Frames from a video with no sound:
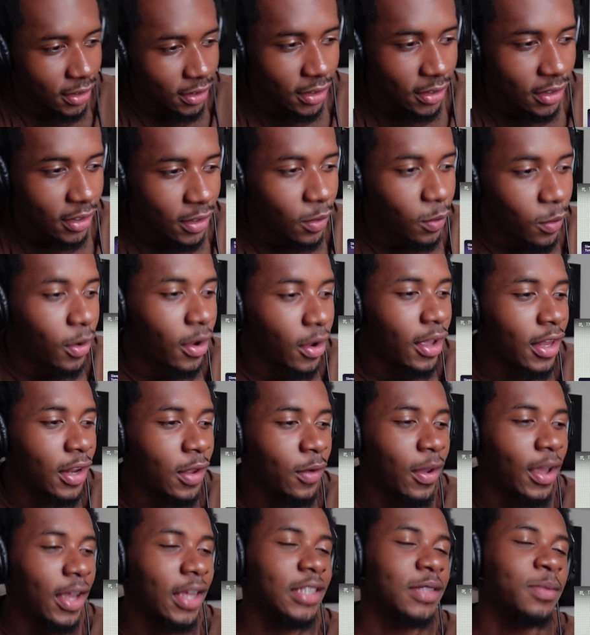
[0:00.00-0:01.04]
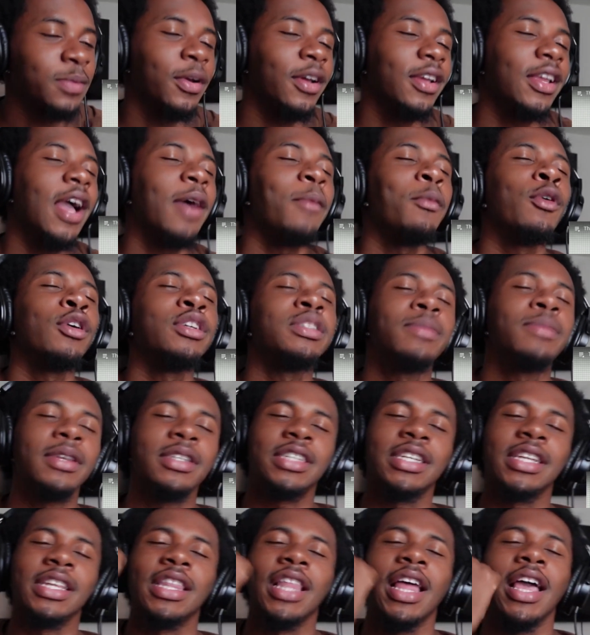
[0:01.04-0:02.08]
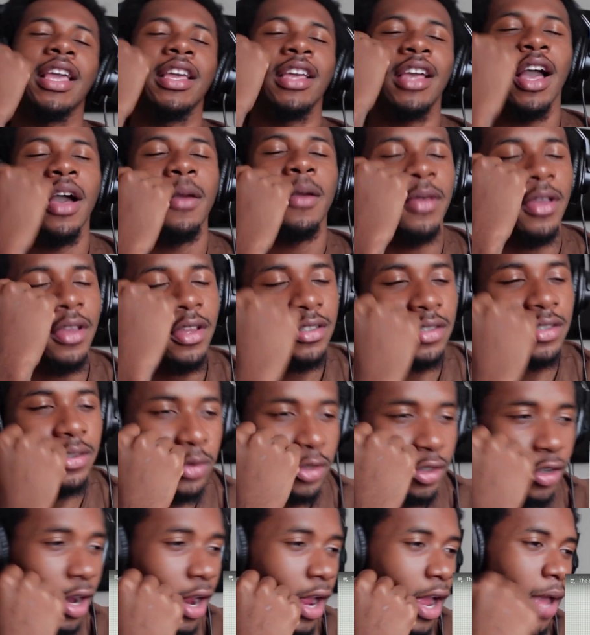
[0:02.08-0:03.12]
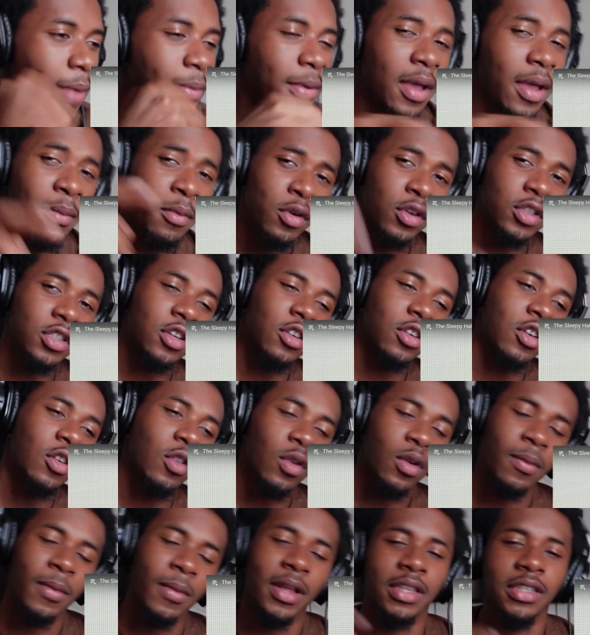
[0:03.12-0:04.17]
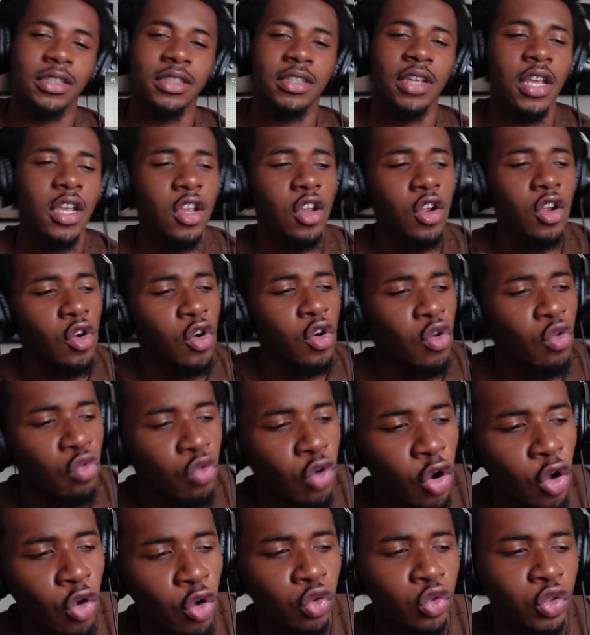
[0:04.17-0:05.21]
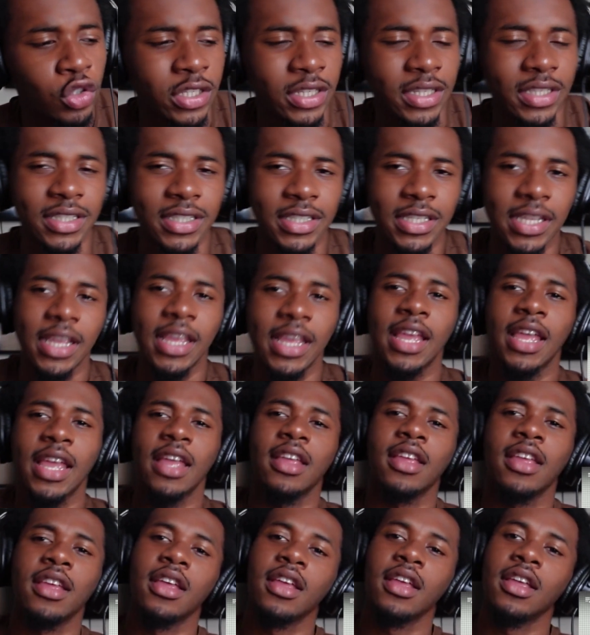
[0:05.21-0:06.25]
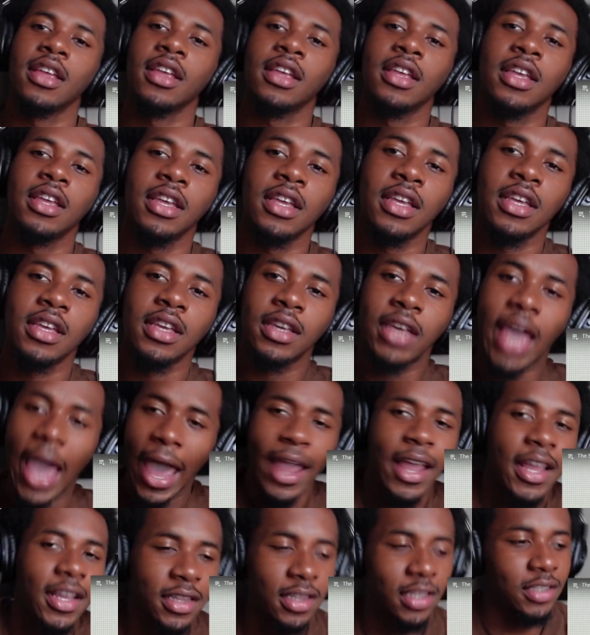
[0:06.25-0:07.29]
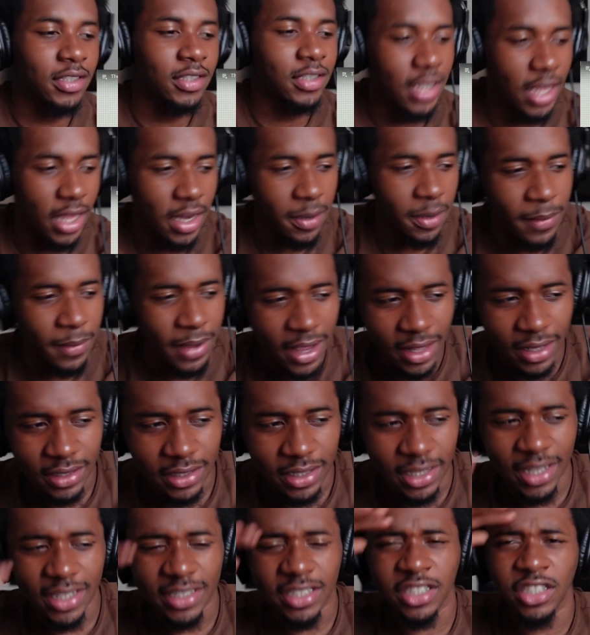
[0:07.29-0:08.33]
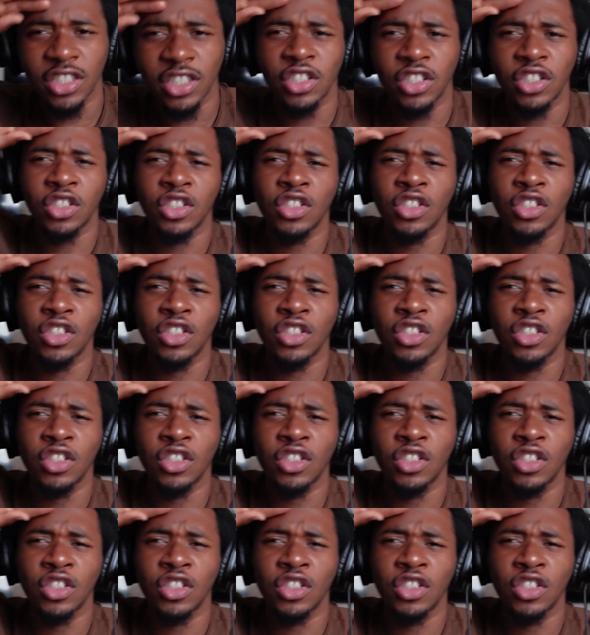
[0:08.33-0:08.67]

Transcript: Well, anyways, bro, y'all boys make sure to like, comment, and subscribe. Y'all boys already know what I'm about to say. Roll to 10K. Let's get it, man. Let's...